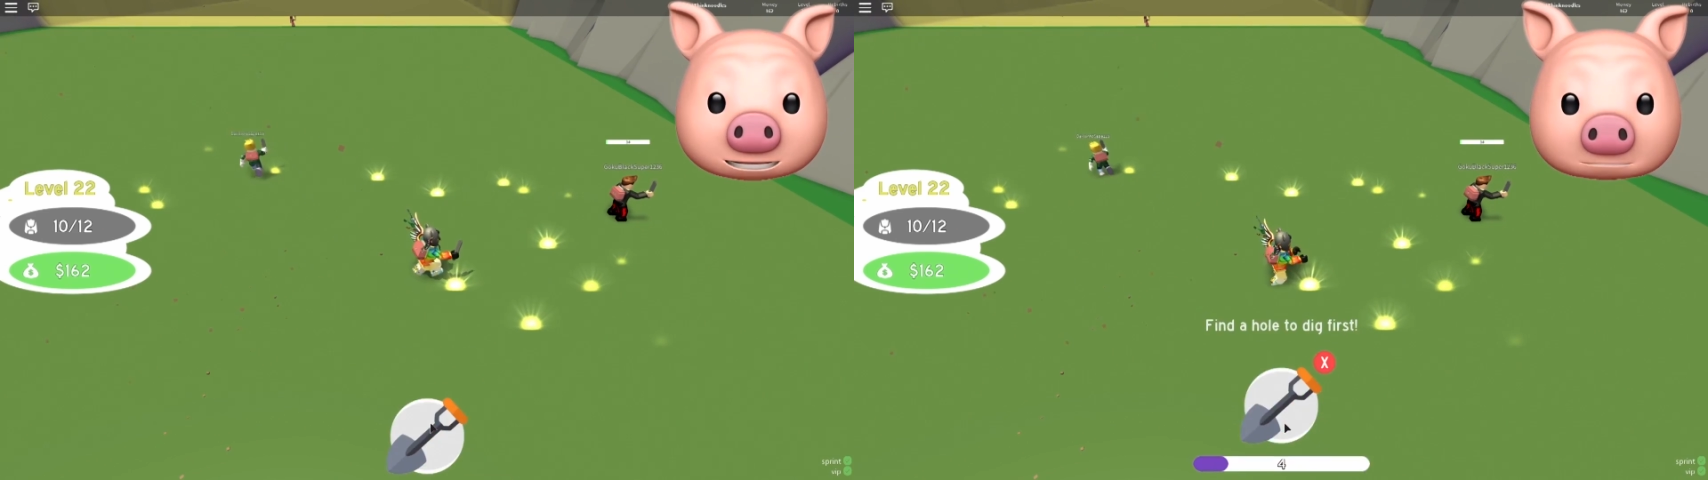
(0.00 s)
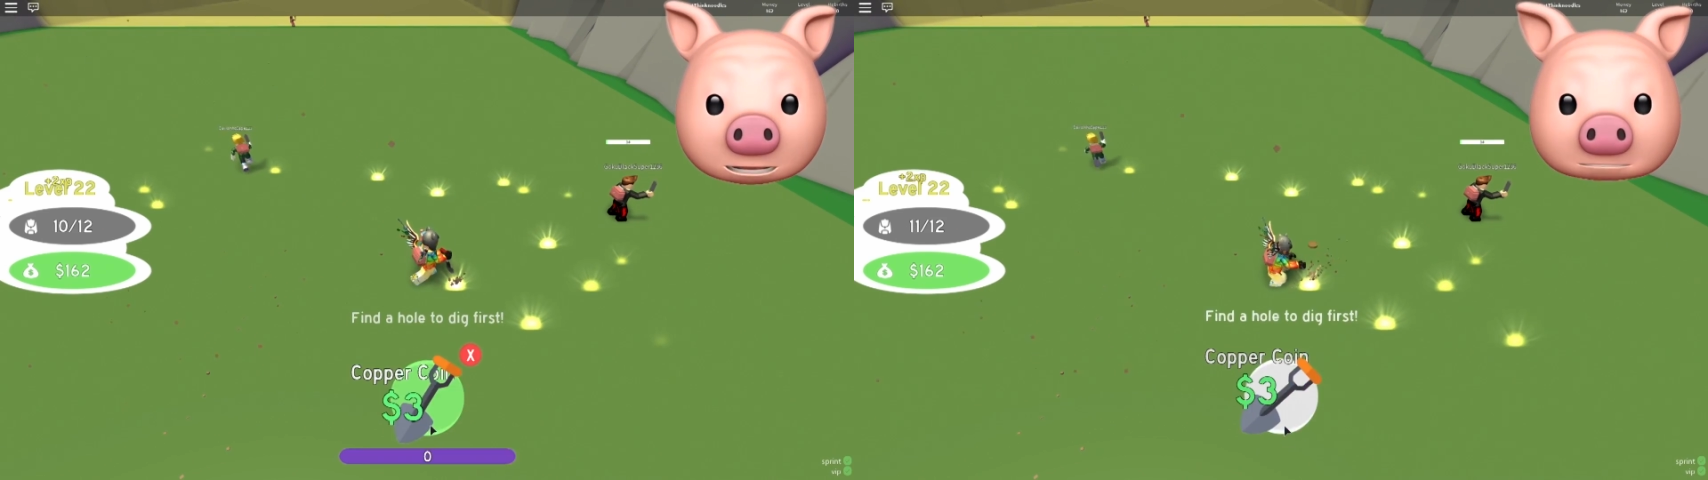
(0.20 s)

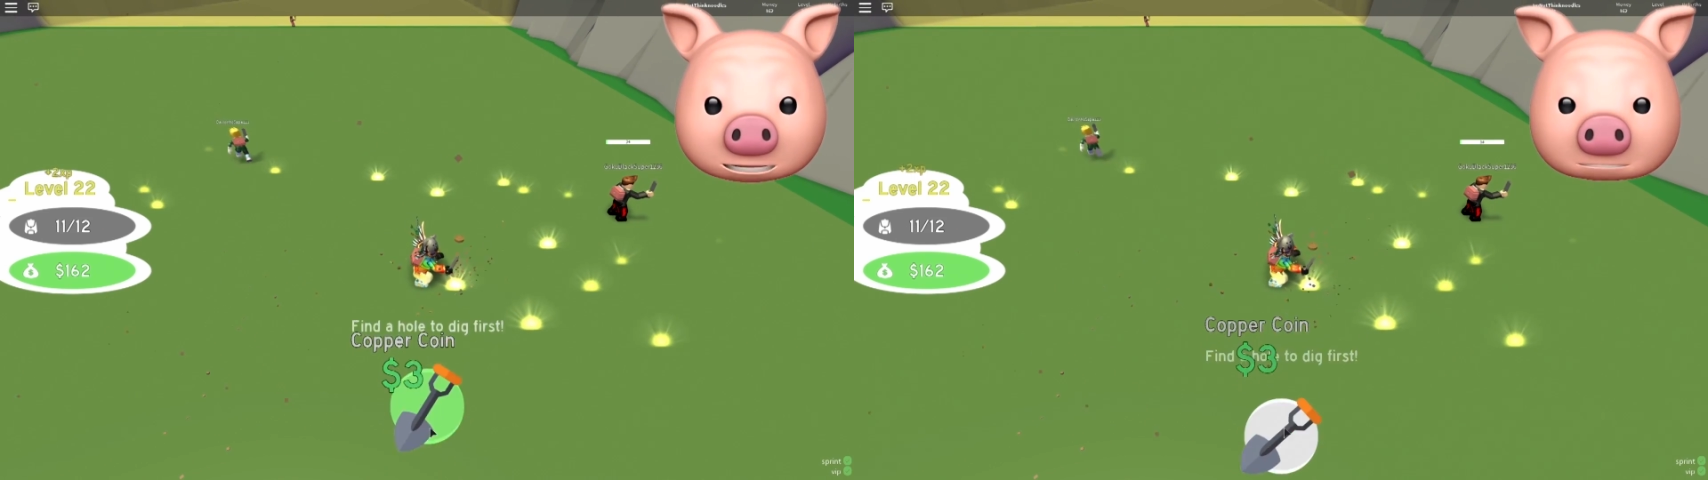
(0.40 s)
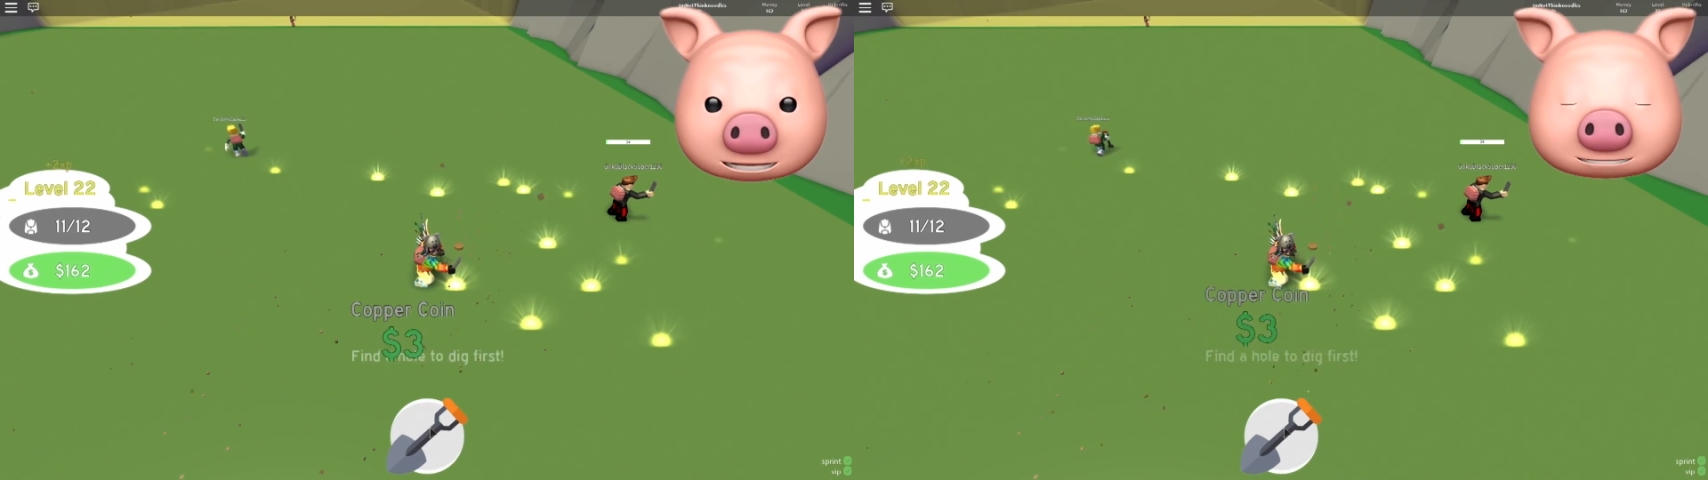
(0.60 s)
needs to be
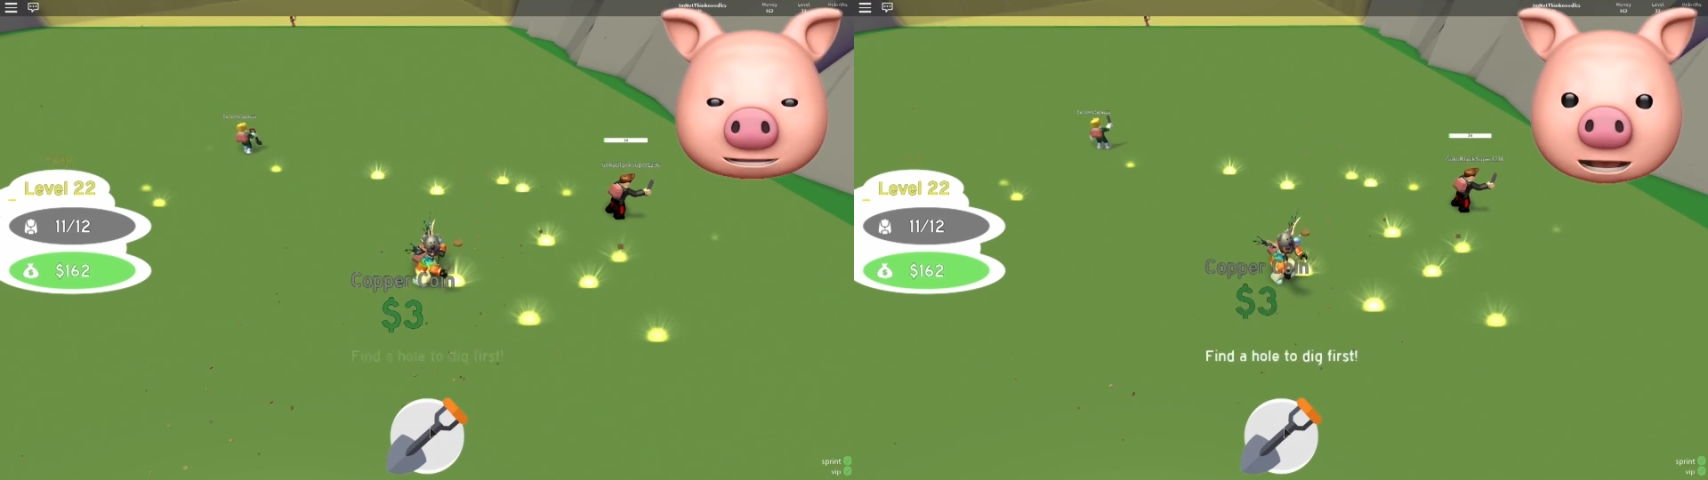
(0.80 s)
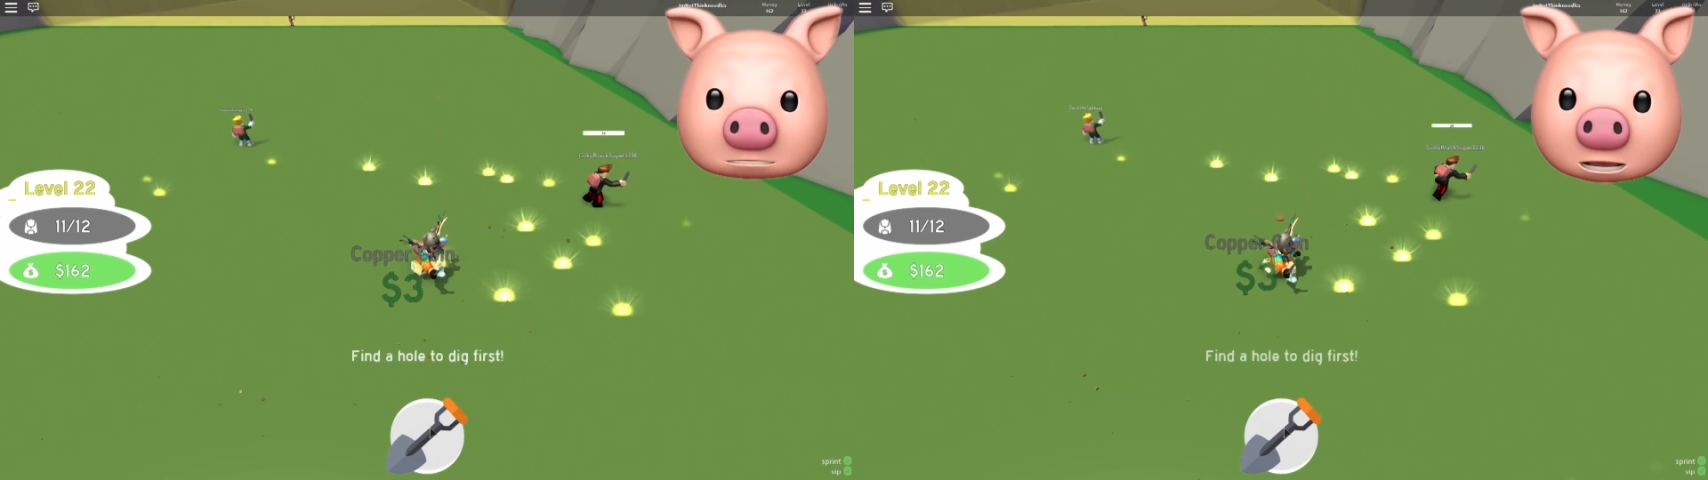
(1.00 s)
upgraded because
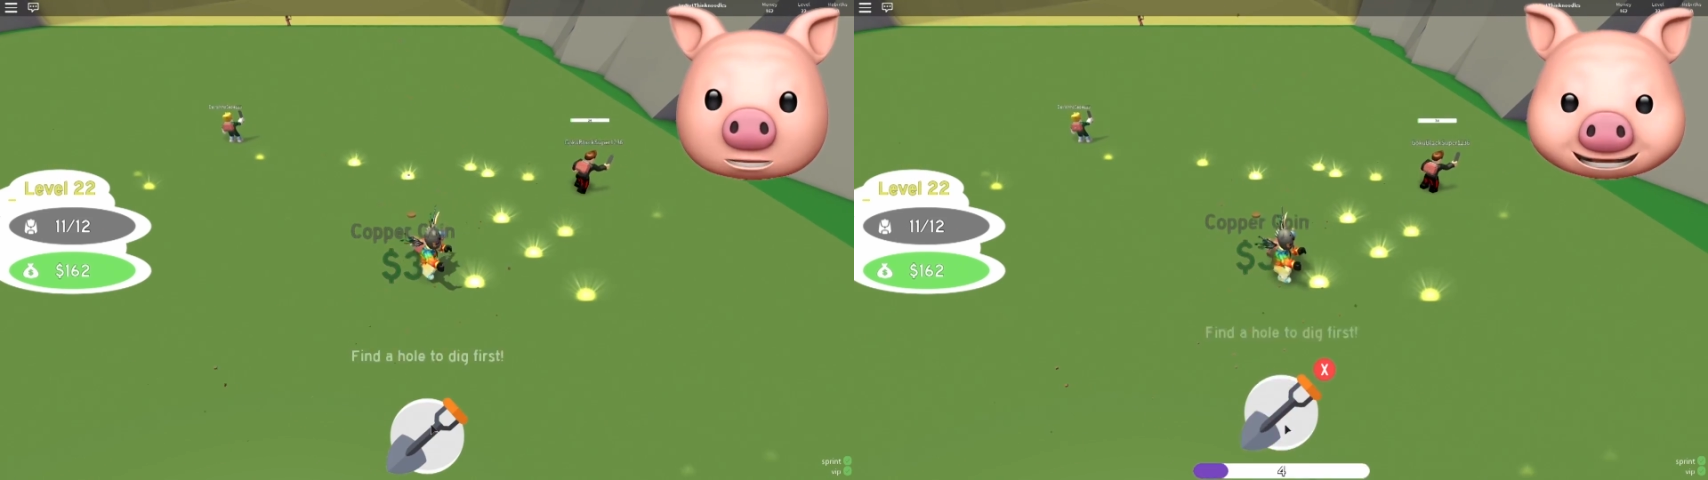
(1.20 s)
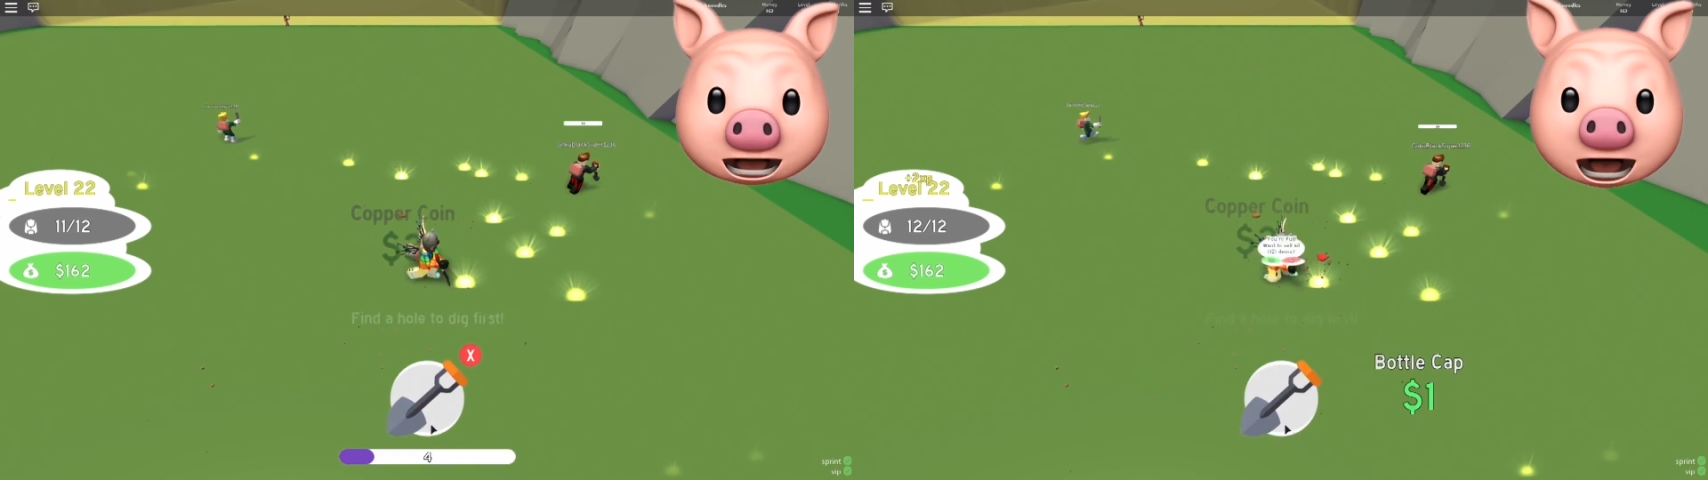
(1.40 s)
if I run across